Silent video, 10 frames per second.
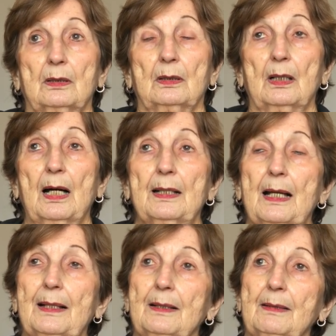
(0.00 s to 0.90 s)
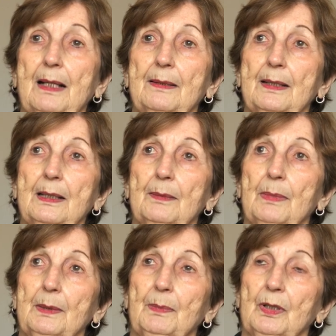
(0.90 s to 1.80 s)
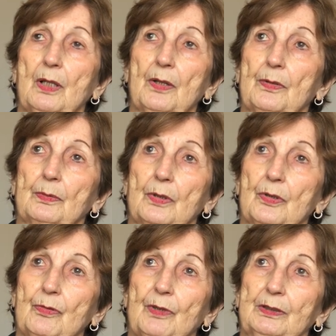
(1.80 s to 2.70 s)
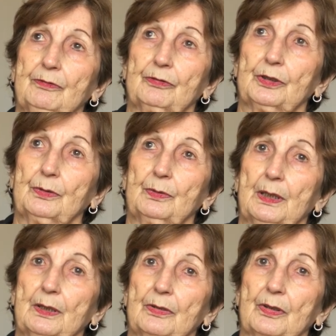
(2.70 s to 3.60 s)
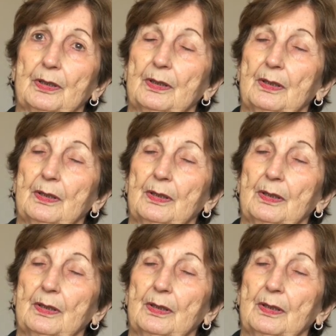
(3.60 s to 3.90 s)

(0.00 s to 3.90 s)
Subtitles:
Or something? I think it might be called the Roosevelt Freeway or the.